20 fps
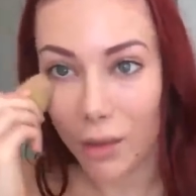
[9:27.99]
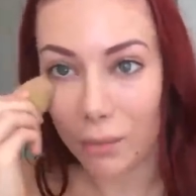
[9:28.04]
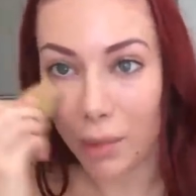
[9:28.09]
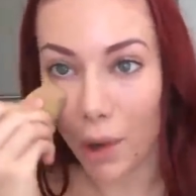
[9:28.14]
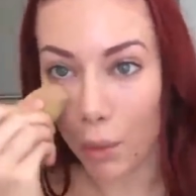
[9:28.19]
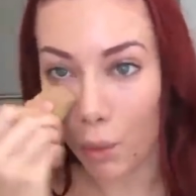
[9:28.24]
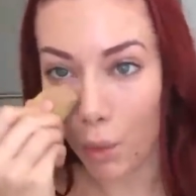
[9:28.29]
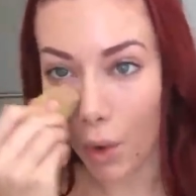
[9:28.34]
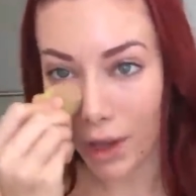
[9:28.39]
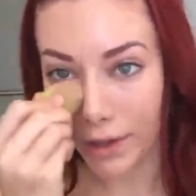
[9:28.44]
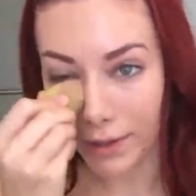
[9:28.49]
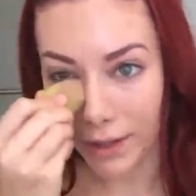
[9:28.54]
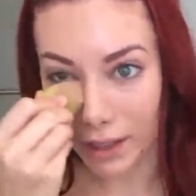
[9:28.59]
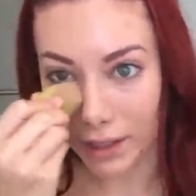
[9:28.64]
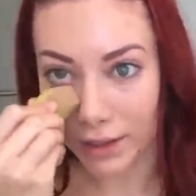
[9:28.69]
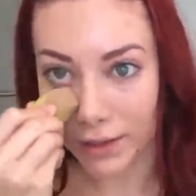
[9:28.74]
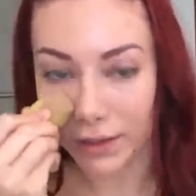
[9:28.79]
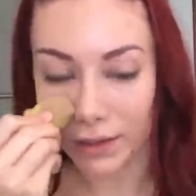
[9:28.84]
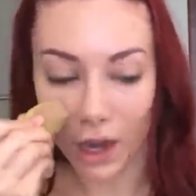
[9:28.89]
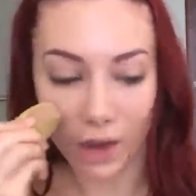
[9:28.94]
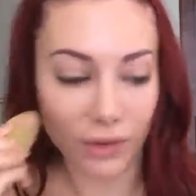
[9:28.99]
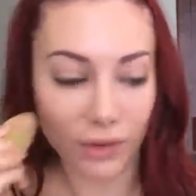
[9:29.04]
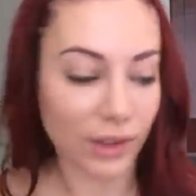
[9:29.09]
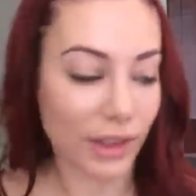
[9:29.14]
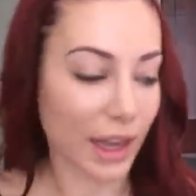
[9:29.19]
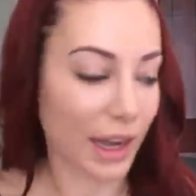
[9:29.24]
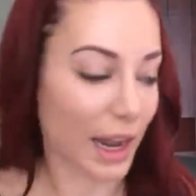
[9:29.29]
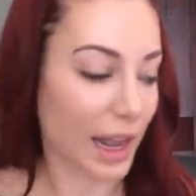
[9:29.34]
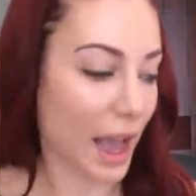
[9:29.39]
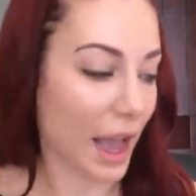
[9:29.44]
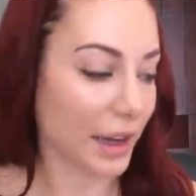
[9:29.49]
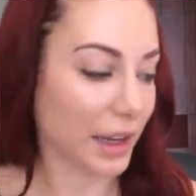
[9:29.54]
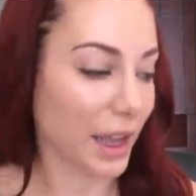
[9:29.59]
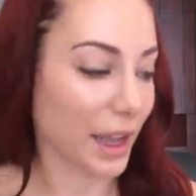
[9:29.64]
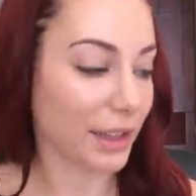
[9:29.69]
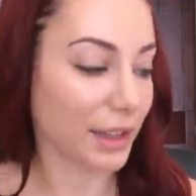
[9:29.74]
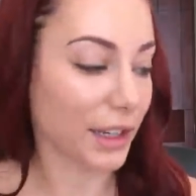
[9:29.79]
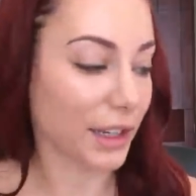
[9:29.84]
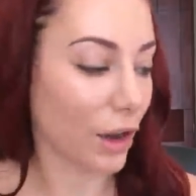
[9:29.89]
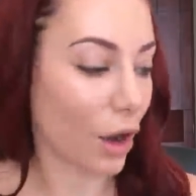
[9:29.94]
But once I discovered that I had
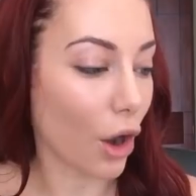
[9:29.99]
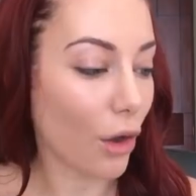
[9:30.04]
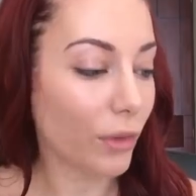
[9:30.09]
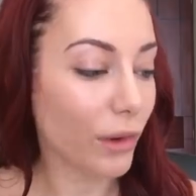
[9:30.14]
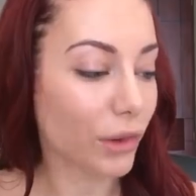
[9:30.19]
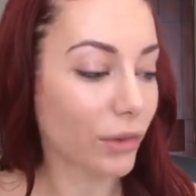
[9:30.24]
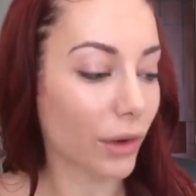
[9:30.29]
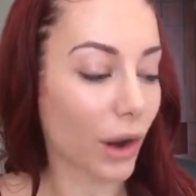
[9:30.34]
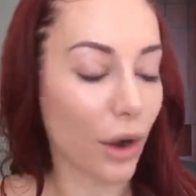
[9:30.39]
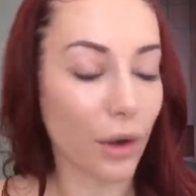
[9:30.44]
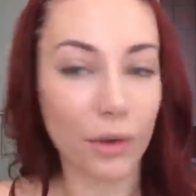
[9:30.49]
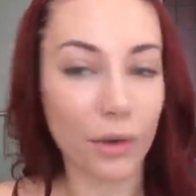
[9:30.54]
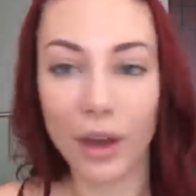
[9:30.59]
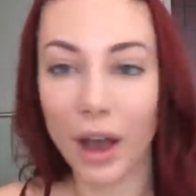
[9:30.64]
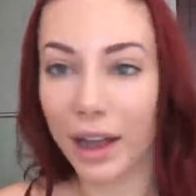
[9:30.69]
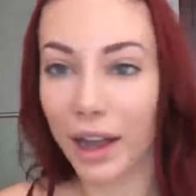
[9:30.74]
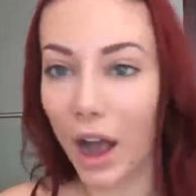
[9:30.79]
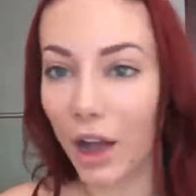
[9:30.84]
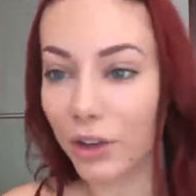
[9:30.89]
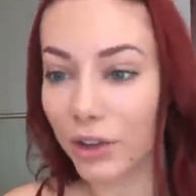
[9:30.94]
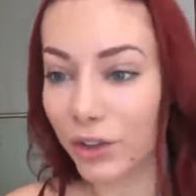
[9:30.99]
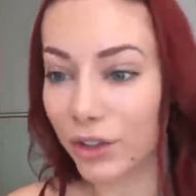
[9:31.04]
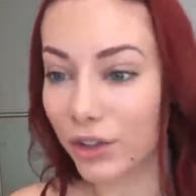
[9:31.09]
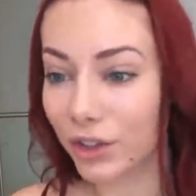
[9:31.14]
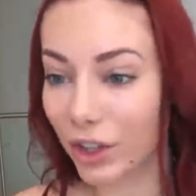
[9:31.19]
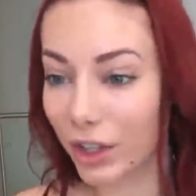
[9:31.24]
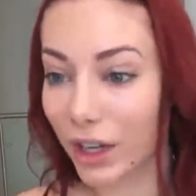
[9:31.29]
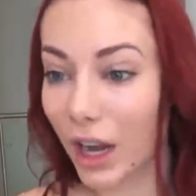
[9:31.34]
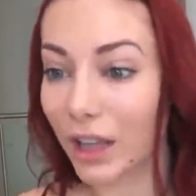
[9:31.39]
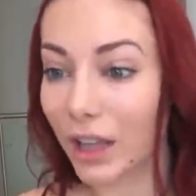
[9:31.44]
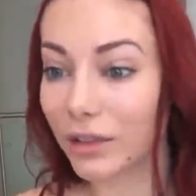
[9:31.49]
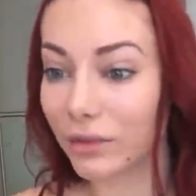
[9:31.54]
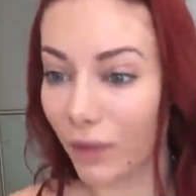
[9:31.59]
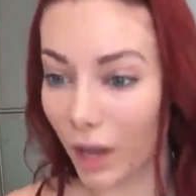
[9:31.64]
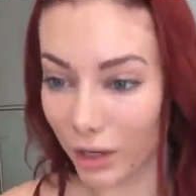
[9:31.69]
candida overgrowth, I understood, I,